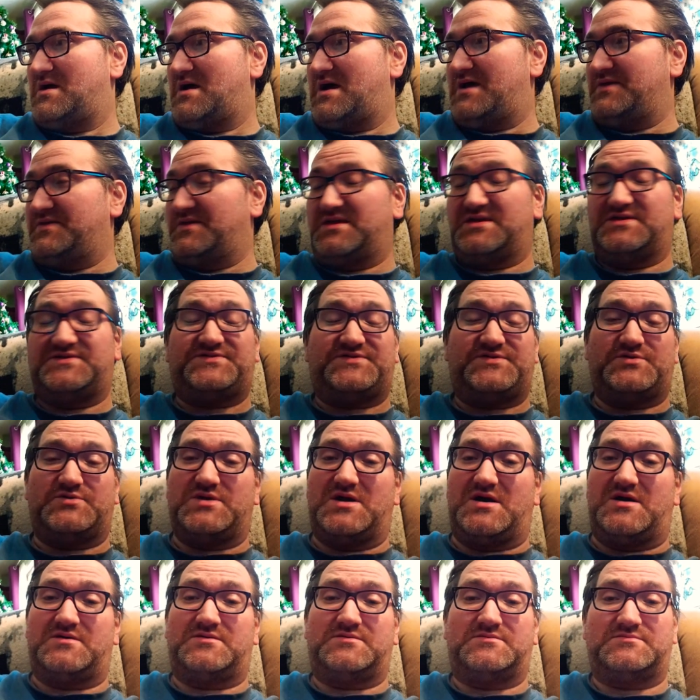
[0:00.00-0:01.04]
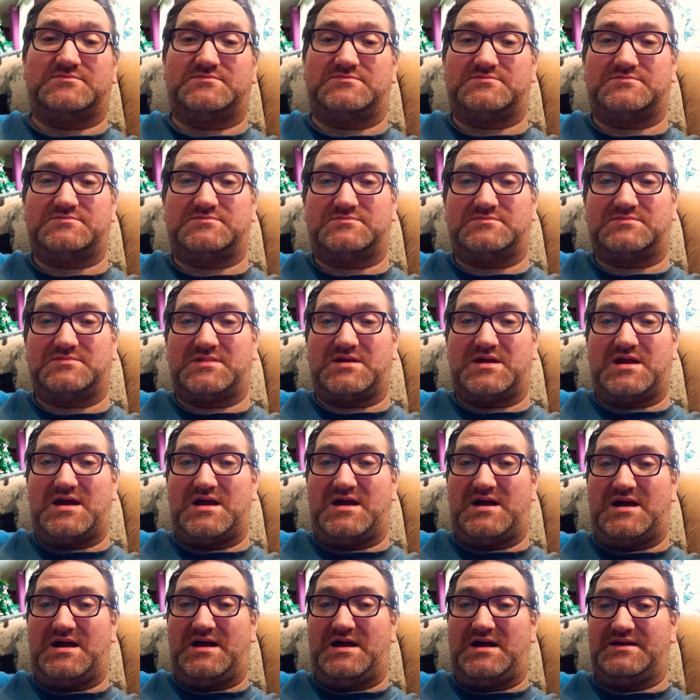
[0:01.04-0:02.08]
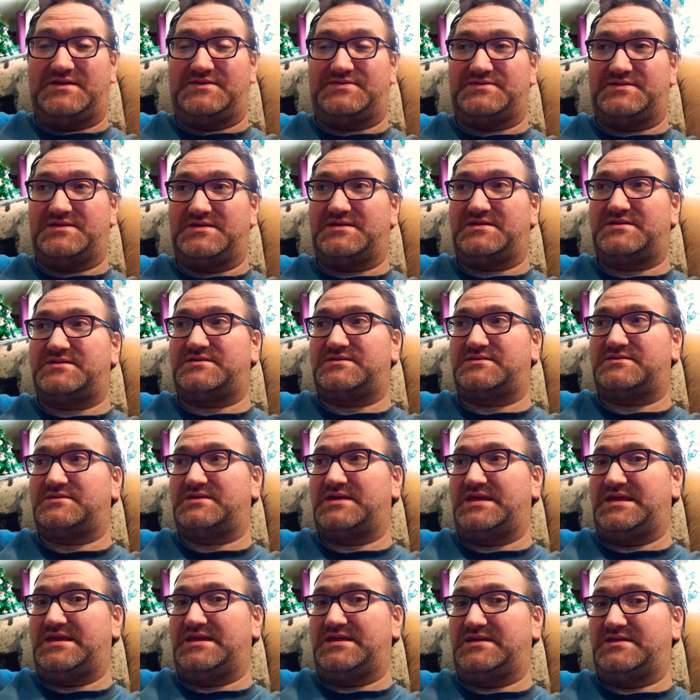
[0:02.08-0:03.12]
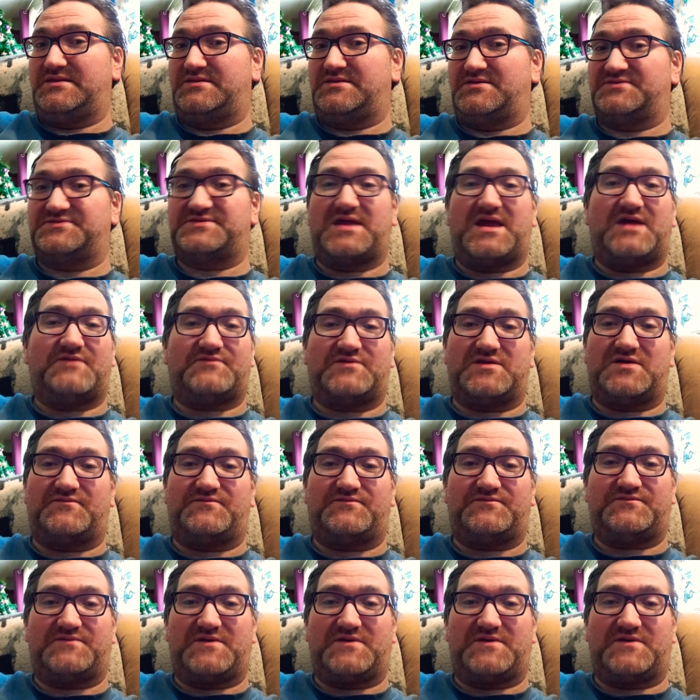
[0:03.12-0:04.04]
I think he's too young. I think he doesn't have enough